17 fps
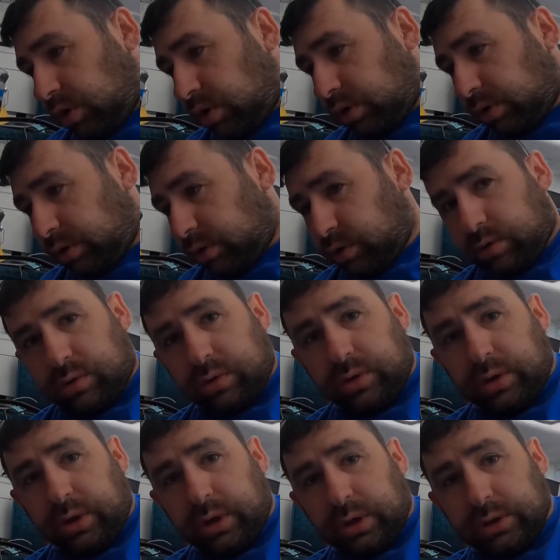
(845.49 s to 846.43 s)
longer,
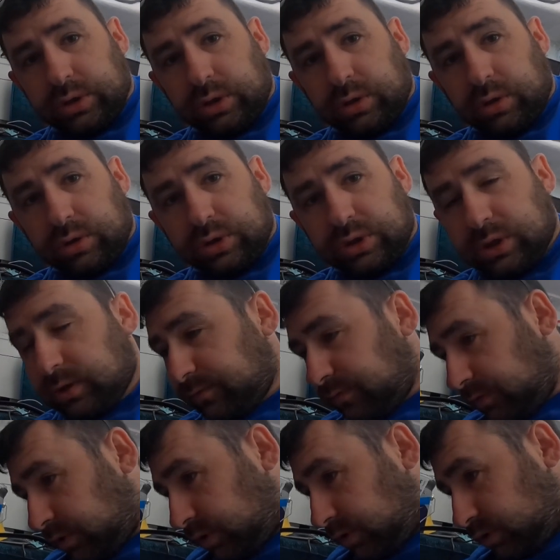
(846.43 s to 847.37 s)
and it's a lot
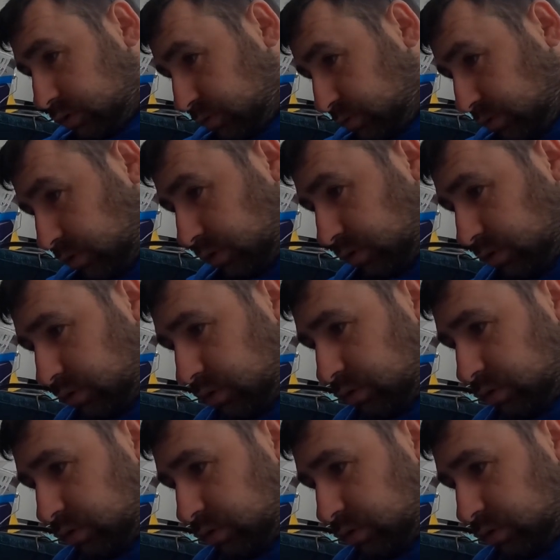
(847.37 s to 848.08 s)
safer then as well.